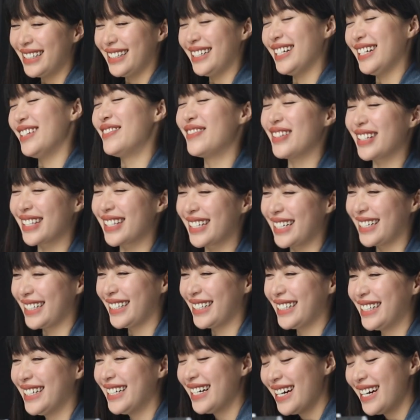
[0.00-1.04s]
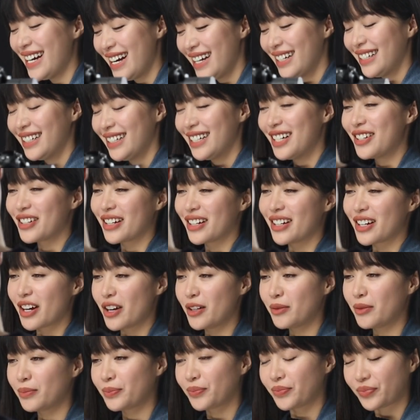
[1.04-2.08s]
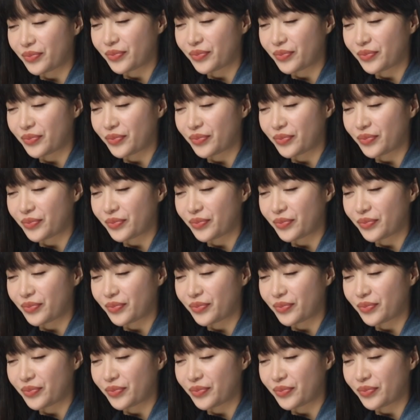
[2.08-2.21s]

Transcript: fill out this application for art